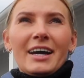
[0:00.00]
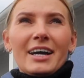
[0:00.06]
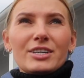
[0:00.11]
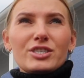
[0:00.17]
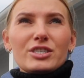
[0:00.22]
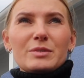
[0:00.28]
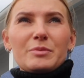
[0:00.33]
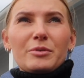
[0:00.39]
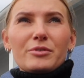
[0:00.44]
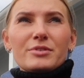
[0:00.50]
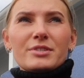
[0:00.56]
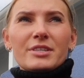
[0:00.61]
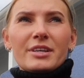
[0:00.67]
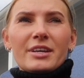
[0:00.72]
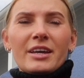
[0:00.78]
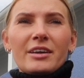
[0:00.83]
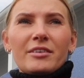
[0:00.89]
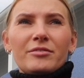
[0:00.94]
I just
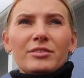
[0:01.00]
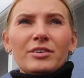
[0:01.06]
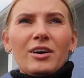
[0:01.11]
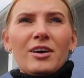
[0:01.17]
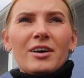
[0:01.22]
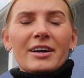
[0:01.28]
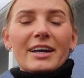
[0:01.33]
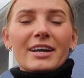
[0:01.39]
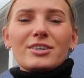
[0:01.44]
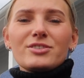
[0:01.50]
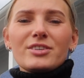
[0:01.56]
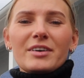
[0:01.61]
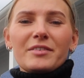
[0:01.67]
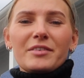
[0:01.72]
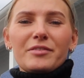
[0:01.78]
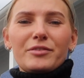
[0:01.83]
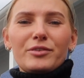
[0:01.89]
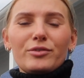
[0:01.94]
posted a vlog. I actually
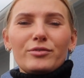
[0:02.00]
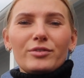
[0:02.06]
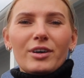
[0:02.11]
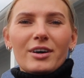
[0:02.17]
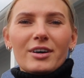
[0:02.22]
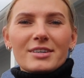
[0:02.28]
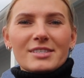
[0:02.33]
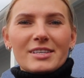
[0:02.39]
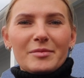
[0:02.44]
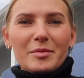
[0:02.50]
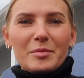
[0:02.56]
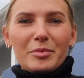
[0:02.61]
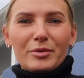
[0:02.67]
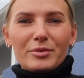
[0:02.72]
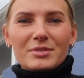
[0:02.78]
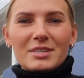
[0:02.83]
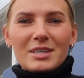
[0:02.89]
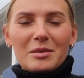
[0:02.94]
have a few vlogs I've been
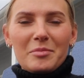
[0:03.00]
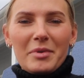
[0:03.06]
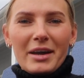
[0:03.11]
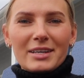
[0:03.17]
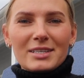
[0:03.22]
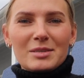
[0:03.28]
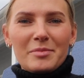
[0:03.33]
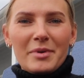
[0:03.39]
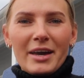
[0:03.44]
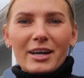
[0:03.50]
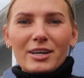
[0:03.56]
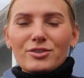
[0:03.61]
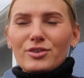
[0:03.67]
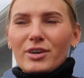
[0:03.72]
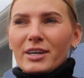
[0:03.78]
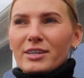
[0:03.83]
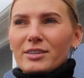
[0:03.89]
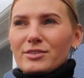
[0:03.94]
posting back to back,
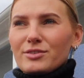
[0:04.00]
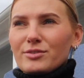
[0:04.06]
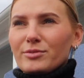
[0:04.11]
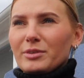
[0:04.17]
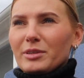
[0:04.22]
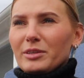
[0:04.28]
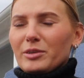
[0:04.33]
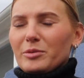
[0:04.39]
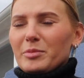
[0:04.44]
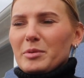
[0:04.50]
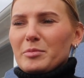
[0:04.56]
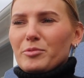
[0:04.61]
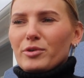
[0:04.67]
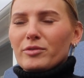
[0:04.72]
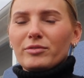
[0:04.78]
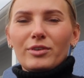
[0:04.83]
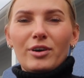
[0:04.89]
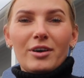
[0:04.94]
trying to do a little bit
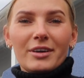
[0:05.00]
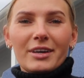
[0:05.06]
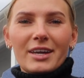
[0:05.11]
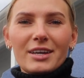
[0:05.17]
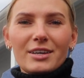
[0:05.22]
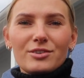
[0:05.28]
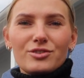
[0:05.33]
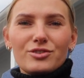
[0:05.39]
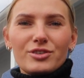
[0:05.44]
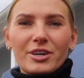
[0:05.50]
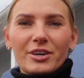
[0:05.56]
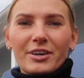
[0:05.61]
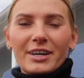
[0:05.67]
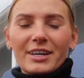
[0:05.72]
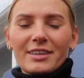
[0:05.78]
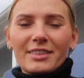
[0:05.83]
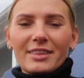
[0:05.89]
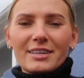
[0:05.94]
more vlogging and
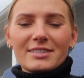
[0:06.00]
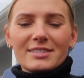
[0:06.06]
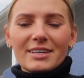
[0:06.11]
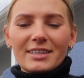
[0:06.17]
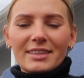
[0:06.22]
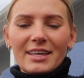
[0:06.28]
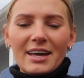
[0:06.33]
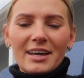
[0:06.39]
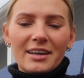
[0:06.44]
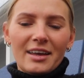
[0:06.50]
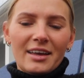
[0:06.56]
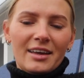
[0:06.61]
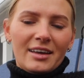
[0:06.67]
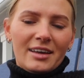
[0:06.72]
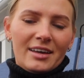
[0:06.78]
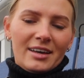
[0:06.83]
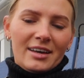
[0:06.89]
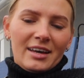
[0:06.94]
sharing and things like that.
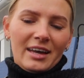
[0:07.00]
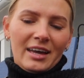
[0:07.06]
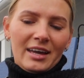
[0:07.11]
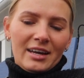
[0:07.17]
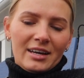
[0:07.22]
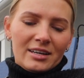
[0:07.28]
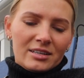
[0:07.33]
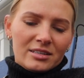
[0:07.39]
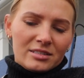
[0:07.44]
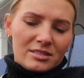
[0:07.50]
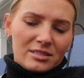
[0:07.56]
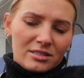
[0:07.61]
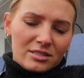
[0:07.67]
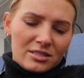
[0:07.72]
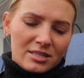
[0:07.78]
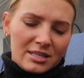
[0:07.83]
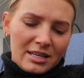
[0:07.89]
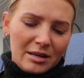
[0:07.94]
And
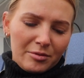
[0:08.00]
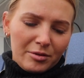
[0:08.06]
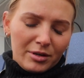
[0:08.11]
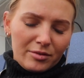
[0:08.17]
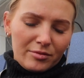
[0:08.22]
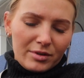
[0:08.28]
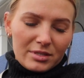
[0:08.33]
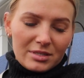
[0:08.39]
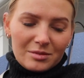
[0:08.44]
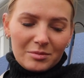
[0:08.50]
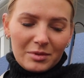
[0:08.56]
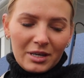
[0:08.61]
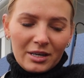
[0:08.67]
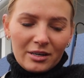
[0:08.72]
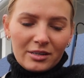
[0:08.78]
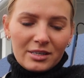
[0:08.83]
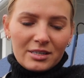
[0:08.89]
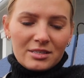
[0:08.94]
today we're gonna run some
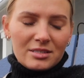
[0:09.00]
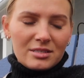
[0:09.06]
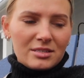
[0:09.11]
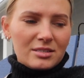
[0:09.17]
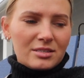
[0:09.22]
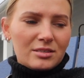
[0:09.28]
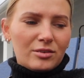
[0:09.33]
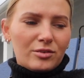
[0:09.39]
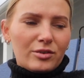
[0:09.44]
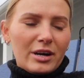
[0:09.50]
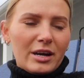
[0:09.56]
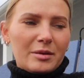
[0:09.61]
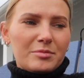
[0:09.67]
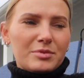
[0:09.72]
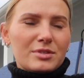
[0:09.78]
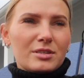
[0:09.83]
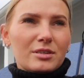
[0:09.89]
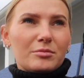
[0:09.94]
errands,
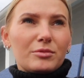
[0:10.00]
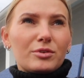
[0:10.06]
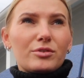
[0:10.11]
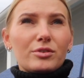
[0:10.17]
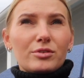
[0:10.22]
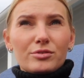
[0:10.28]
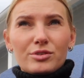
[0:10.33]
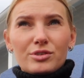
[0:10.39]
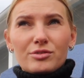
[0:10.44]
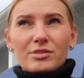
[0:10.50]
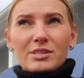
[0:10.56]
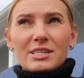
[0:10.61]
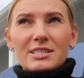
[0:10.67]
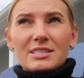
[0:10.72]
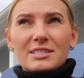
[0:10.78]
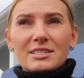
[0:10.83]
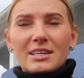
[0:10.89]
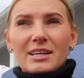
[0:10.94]
grab some
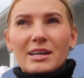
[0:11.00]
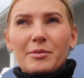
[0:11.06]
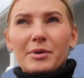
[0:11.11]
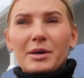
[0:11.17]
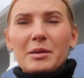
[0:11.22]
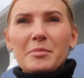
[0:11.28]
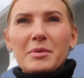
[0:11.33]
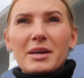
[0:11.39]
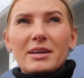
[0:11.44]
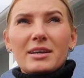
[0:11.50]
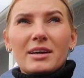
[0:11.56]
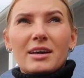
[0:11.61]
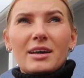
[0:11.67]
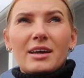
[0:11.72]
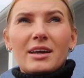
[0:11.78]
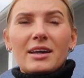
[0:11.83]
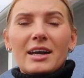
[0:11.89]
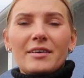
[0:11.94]
groceries, and I wanna
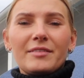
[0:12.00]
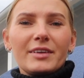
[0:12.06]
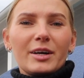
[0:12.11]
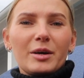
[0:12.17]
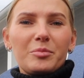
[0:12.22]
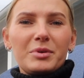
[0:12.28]
have a